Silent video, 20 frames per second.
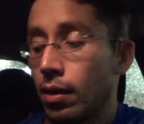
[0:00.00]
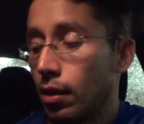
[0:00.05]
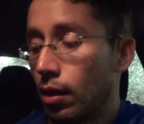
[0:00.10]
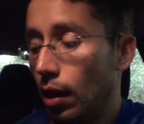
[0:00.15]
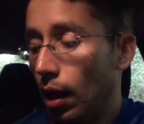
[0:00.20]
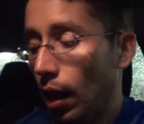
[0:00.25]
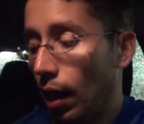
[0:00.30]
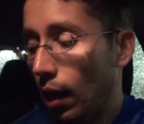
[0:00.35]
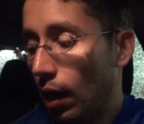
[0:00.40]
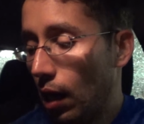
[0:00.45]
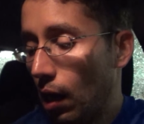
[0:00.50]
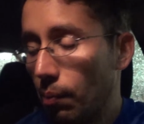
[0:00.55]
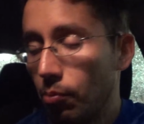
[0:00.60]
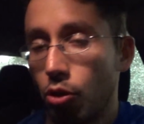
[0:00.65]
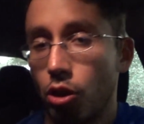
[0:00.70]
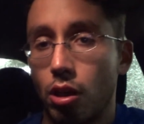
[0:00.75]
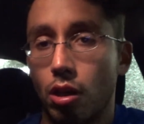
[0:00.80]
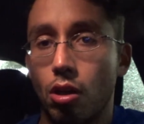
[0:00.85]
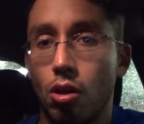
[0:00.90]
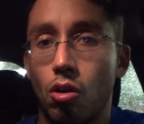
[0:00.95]
Uh, I'm
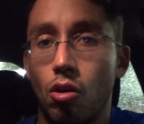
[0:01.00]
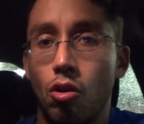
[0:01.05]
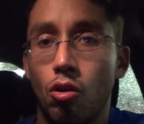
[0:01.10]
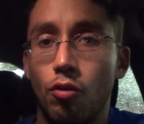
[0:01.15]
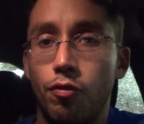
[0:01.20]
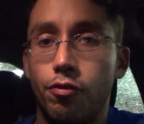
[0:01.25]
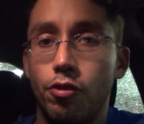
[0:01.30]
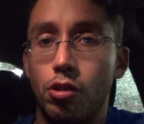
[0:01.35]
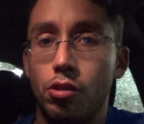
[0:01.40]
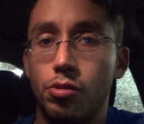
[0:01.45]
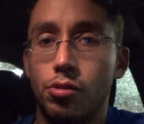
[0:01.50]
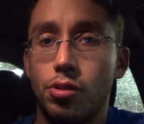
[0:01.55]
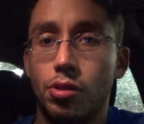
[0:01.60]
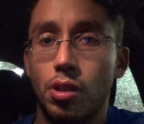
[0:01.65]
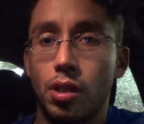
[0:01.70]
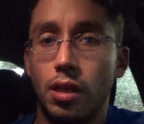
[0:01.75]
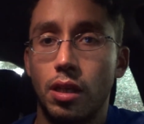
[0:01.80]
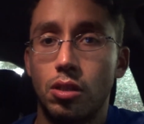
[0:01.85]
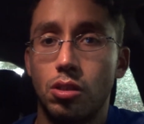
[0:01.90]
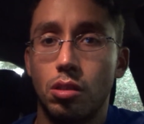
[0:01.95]
going to go to Whole Foods,
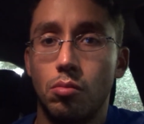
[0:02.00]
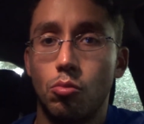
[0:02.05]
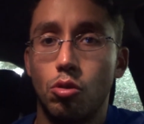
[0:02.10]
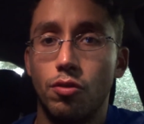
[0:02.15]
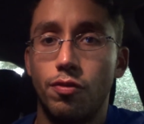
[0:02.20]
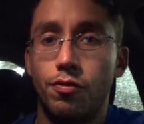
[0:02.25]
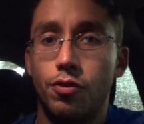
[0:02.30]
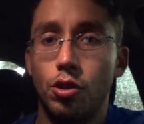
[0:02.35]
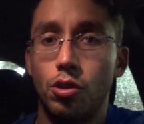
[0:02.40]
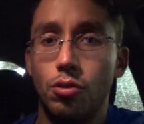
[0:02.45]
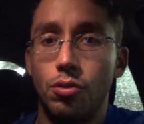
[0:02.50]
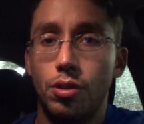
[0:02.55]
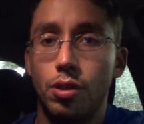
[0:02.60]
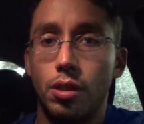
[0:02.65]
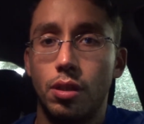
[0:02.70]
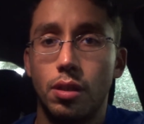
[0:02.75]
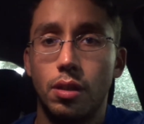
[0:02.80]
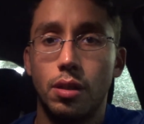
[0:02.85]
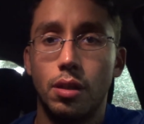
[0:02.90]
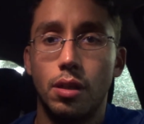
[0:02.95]
going to get some more food,
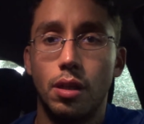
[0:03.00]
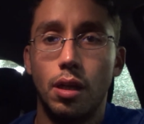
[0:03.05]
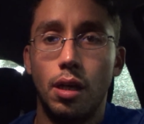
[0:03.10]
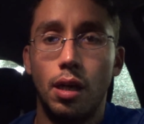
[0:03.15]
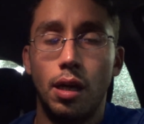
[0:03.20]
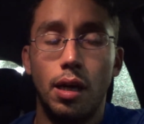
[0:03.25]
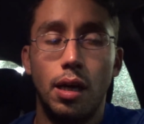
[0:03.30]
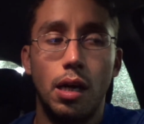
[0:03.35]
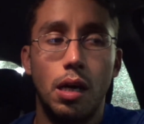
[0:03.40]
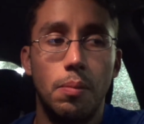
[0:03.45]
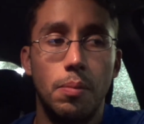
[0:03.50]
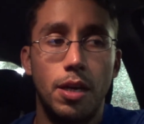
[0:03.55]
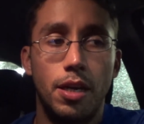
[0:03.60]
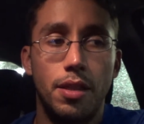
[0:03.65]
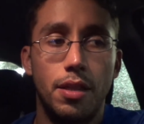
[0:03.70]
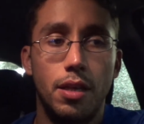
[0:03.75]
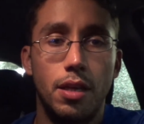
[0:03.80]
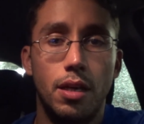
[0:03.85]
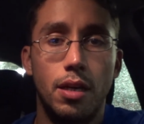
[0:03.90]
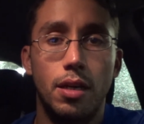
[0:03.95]
um, and
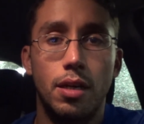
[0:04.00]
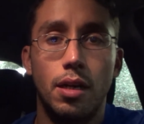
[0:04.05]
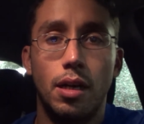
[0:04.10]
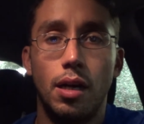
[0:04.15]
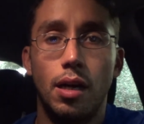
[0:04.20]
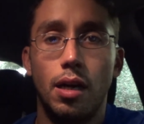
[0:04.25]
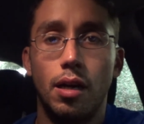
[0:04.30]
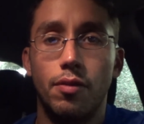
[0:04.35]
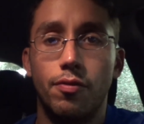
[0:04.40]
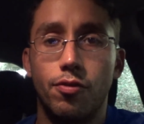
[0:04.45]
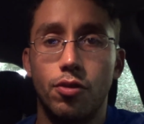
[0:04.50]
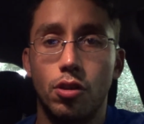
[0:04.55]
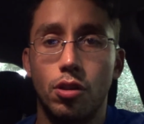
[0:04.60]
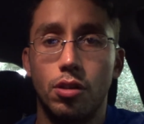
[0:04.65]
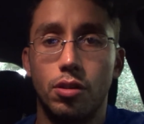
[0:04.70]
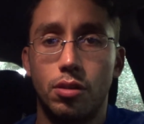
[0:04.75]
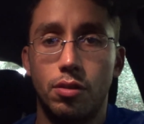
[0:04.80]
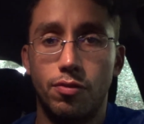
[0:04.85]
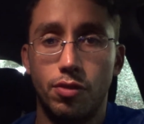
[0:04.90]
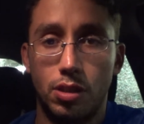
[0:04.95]
then uh,
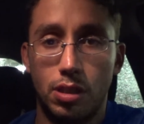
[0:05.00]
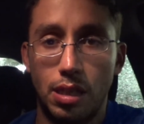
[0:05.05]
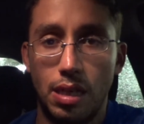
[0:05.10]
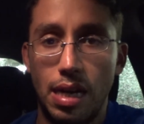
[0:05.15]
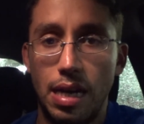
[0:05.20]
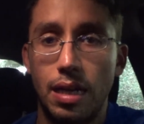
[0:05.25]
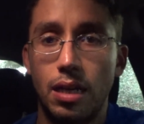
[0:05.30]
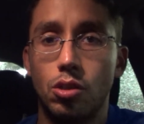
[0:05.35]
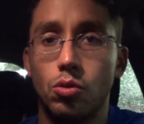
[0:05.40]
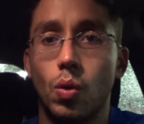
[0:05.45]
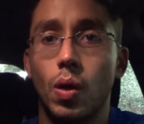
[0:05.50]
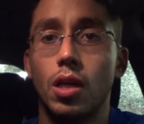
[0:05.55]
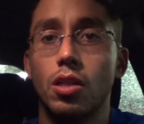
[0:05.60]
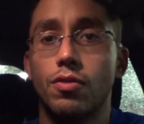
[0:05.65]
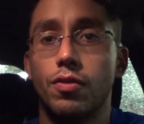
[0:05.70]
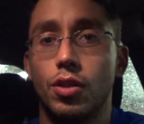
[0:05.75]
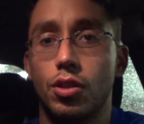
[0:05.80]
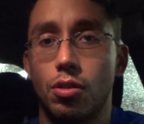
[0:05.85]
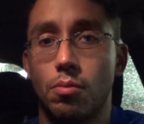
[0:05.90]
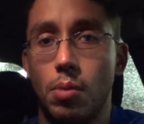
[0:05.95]
for for tonight as well as
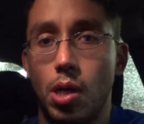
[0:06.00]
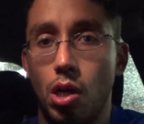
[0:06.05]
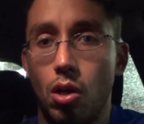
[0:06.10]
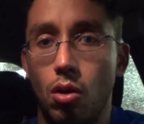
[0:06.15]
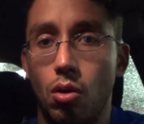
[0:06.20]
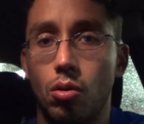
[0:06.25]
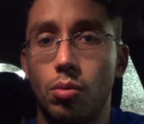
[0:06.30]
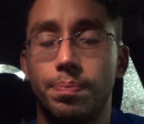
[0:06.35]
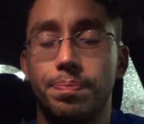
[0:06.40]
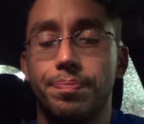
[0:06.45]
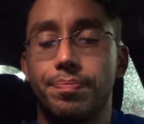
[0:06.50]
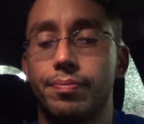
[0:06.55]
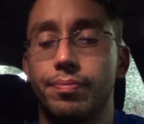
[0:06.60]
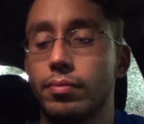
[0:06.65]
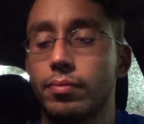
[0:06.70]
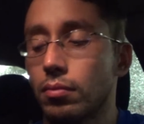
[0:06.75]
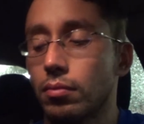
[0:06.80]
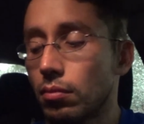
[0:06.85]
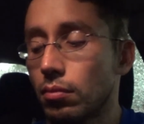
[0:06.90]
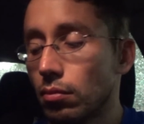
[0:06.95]
for tomorrow.
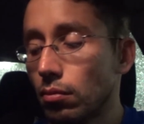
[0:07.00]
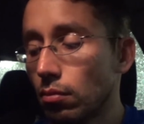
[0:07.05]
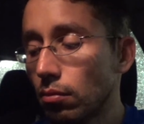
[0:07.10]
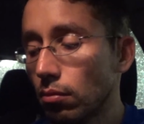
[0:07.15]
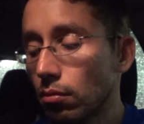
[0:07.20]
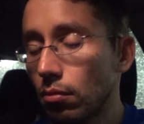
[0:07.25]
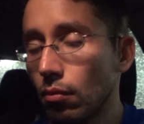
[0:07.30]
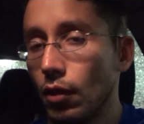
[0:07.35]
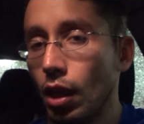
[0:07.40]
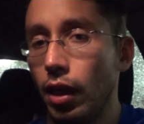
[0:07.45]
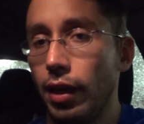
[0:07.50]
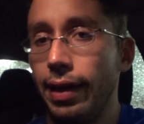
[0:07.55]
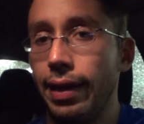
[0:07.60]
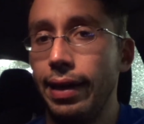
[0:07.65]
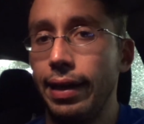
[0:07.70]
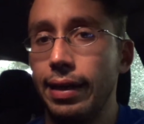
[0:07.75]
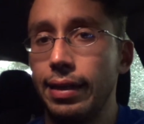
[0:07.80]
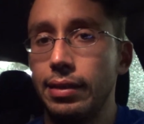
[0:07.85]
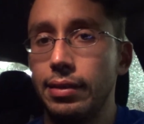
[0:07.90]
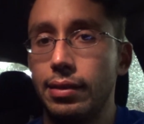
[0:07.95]

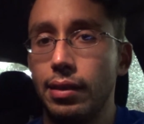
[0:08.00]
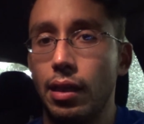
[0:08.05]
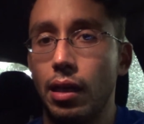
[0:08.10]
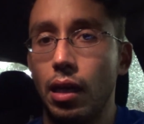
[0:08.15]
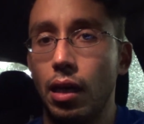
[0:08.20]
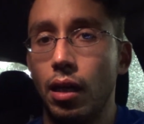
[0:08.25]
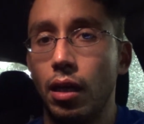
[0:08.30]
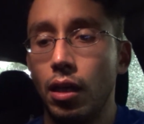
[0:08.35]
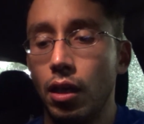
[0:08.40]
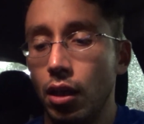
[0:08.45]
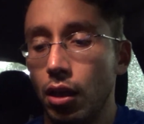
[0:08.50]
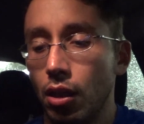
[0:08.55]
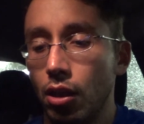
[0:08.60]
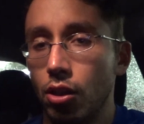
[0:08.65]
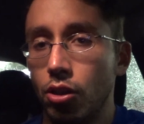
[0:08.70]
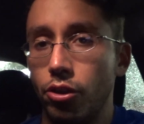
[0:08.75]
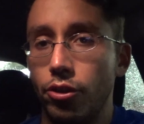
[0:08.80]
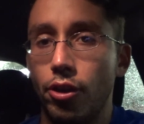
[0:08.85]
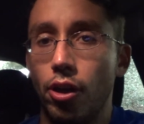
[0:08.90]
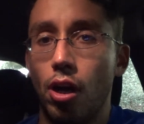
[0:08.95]
And uh,
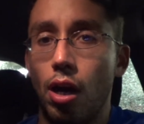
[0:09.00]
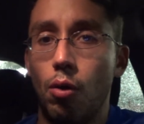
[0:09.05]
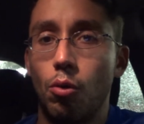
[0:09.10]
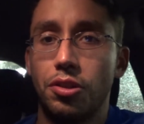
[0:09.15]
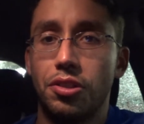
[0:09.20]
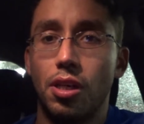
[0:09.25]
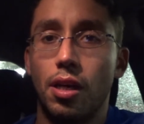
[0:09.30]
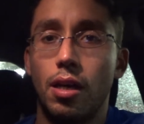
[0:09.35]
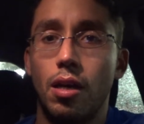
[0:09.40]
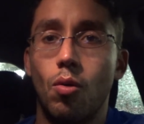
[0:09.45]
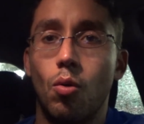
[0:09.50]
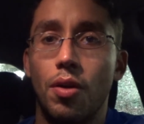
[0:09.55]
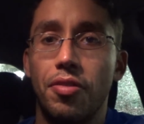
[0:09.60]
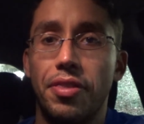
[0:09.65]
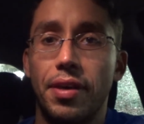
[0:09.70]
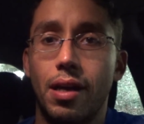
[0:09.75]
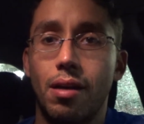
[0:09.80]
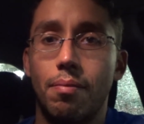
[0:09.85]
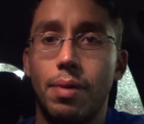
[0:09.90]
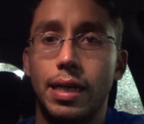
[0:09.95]
you know, I will tell you one
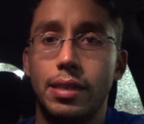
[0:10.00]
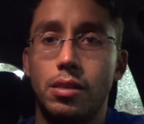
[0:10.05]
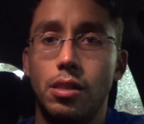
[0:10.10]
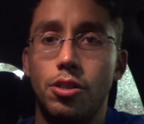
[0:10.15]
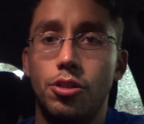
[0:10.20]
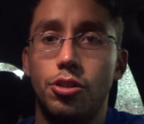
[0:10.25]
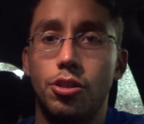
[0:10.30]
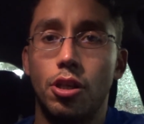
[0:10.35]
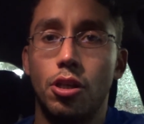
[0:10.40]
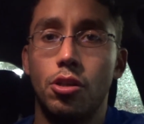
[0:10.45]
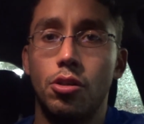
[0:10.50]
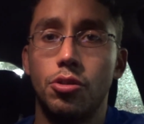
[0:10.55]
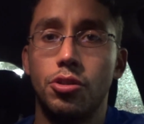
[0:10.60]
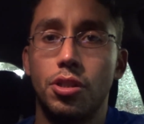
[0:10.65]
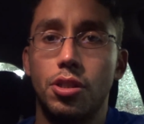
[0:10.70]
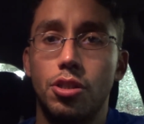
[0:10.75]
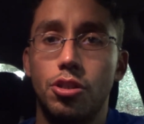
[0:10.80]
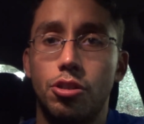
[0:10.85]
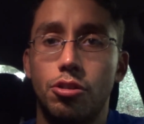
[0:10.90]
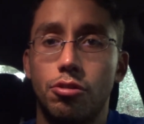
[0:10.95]
thing about these shows
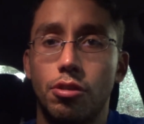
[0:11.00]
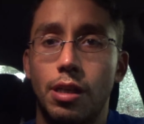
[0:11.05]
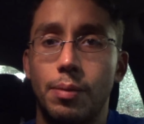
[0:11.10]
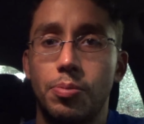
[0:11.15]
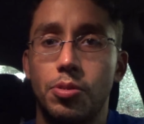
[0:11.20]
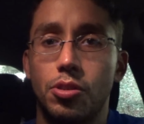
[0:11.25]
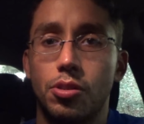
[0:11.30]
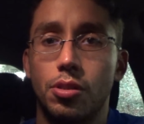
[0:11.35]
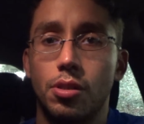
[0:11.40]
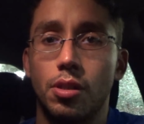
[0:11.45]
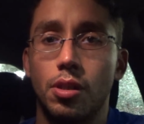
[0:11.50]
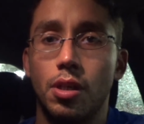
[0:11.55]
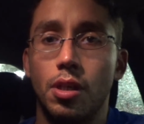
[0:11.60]
and these trips.